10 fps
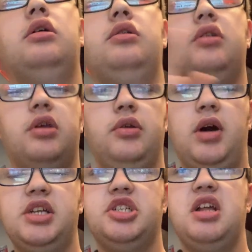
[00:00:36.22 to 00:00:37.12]
You can
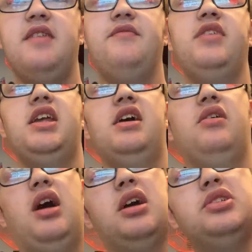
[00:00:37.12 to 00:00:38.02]
watch that
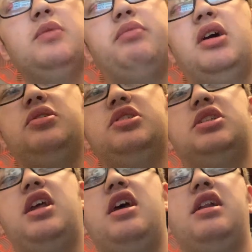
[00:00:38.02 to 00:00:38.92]
video. I also
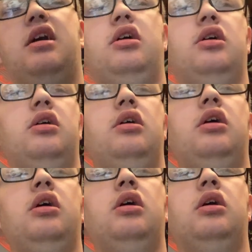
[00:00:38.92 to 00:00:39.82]
posted,
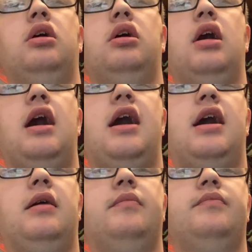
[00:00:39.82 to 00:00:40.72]

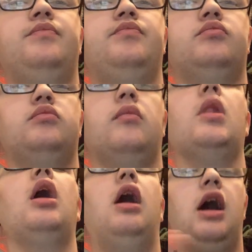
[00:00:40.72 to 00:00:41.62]
um,
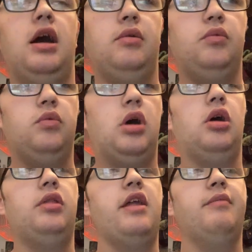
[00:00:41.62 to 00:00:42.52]

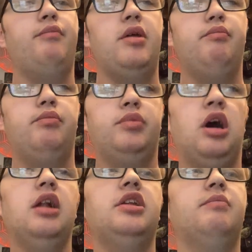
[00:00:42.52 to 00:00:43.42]
all things Big,
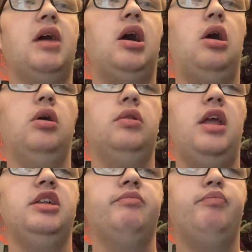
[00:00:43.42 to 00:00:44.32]
talking about all
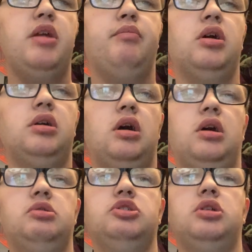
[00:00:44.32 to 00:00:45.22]
things Big Brother
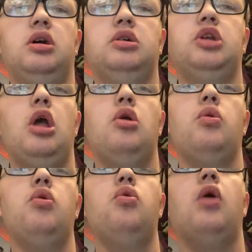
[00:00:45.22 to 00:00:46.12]
All-Stars
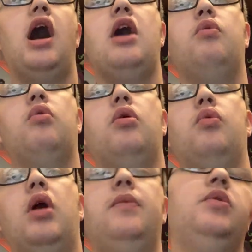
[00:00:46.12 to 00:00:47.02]
and who I will
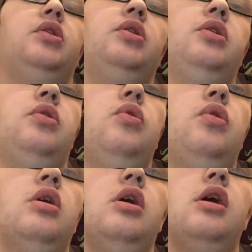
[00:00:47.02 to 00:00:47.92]
want to
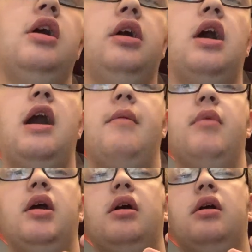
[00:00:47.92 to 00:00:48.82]

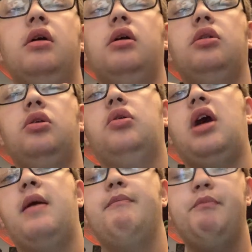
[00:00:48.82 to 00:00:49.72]
come, to
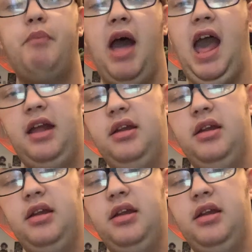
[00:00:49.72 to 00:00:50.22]
come back.